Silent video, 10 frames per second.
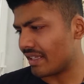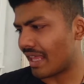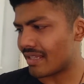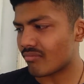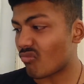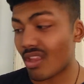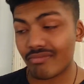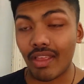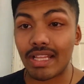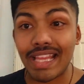And that
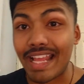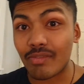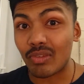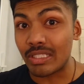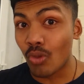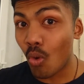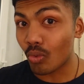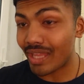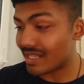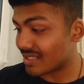that, that we
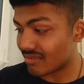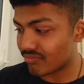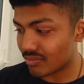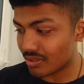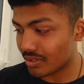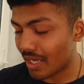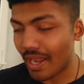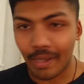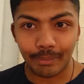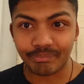know that's
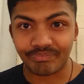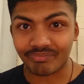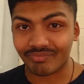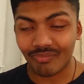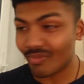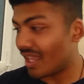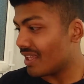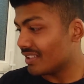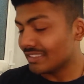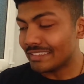um
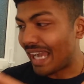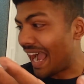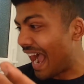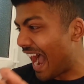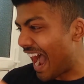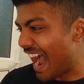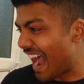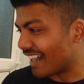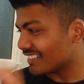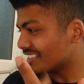
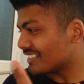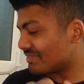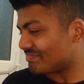ah